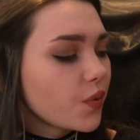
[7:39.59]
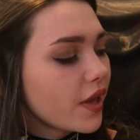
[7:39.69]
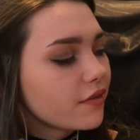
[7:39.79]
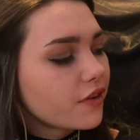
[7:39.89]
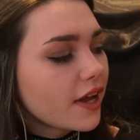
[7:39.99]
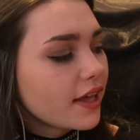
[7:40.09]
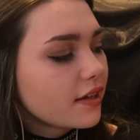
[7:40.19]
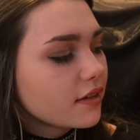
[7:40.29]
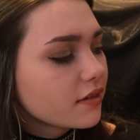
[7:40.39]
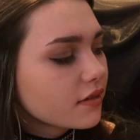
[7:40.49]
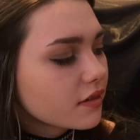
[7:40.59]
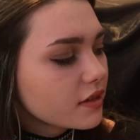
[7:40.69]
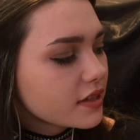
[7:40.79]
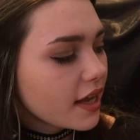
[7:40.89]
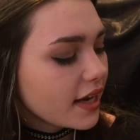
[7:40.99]
So I've read
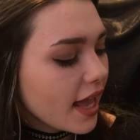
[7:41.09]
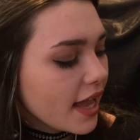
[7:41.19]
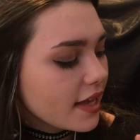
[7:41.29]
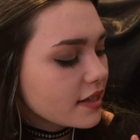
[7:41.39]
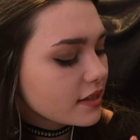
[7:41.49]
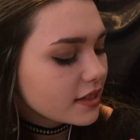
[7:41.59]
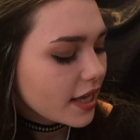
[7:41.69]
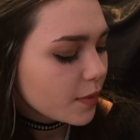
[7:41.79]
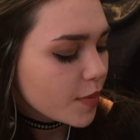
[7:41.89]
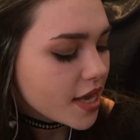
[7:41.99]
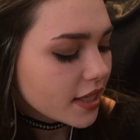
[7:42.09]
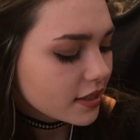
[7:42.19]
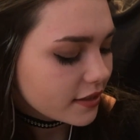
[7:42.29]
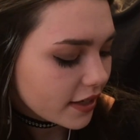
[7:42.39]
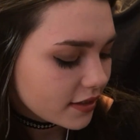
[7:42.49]
side A, side B,
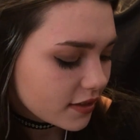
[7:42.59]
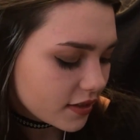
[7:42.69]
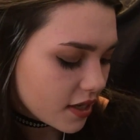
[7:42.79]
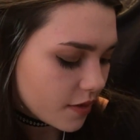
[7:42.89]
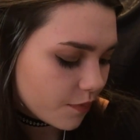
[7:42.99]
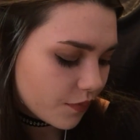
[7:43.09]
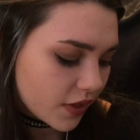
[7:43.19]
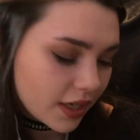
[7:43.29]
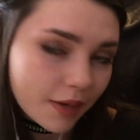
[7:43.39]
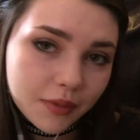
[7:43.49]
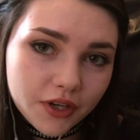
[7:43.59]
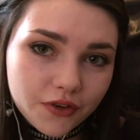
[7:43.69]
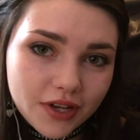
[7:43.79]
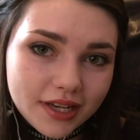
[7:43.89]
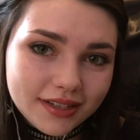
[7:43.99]
and side C, and I'm
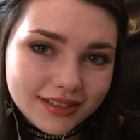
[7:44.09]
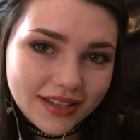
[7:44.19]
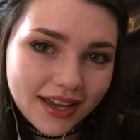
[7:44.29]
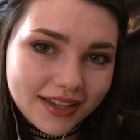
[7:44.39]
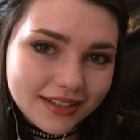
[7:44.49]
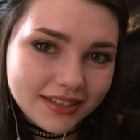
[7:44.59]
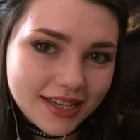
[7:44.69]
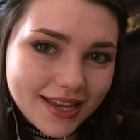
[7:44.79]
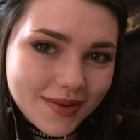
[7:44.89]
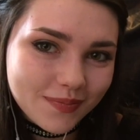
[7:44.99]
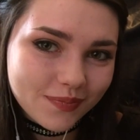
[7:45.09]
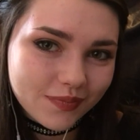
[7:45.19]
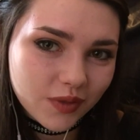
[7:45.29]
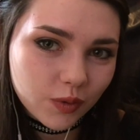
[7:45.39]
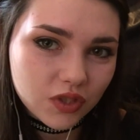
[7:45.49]
going to read side D,
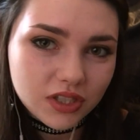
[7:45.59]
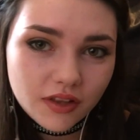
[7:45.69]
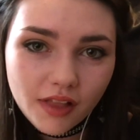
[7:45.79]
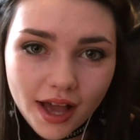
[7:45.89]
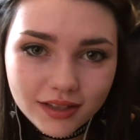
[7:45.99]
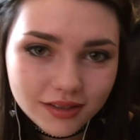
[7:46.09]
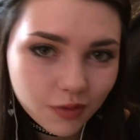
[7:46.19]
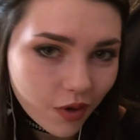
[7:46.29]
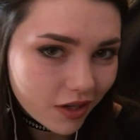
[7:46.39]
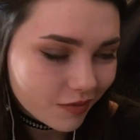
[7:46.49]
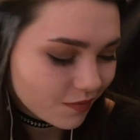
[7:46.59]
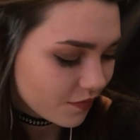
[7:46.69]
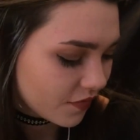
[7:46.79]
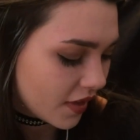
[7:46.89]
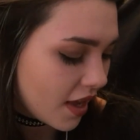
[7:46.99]
which is the last one.
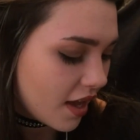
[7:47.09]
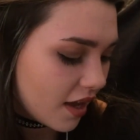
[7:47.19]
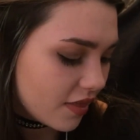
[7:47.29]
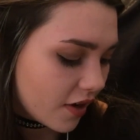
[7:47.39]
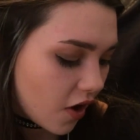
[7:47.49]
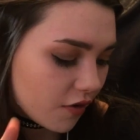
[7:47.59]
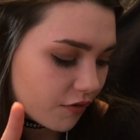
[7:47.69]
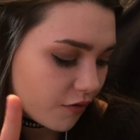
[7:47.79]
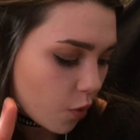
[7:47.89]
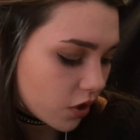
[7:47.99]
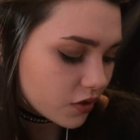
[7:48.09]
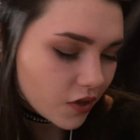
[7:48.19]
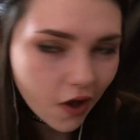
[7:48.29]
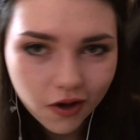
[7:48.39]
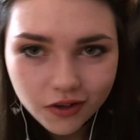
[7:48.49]
And there are 4
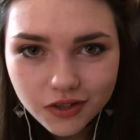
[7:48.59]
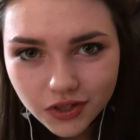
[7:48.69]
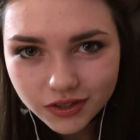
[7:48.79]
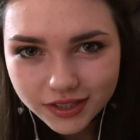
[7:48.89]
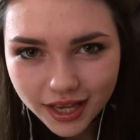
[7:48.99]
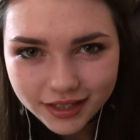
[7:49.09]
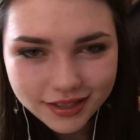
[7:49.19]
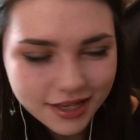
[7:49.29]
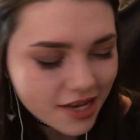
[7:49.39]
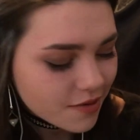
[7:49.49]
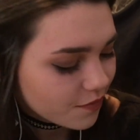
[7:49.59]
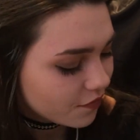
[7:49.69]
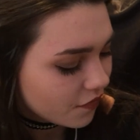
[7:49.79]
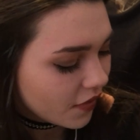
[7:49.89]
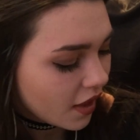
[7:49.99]
songs on side D.
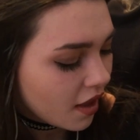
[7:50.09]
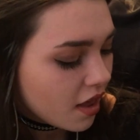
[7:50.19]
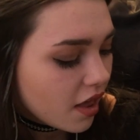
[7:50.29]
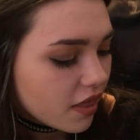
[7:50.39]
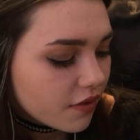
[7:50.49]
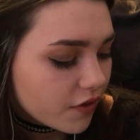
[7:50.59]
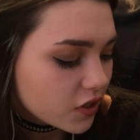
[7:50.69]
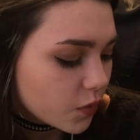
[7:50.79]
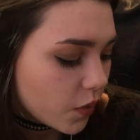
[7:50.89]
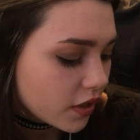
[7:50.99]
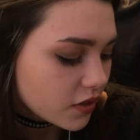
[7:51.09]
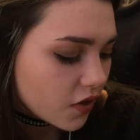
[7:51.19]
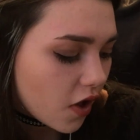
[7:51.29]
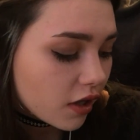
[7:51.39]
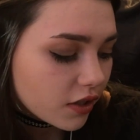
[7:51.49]
The first one
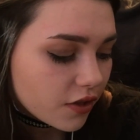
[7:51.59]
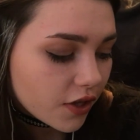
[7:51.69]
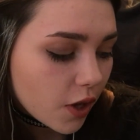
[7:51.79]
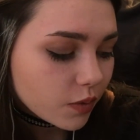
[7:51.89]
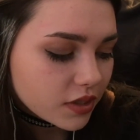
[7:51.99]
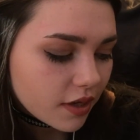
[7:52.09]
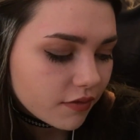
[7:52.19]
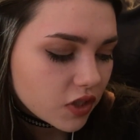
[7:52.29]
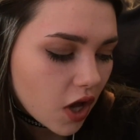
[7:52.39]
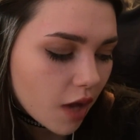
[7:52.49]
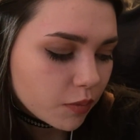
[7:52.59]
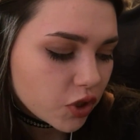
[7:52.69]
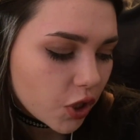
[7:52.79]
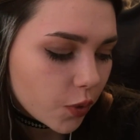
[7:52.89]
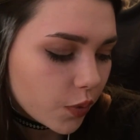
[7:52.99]
is called The Ghost of
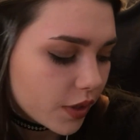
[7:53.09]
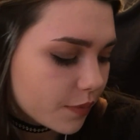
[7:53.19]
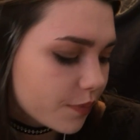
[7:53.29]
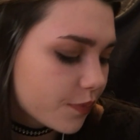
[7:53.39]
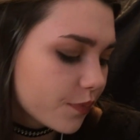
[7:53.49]
Tom Joad.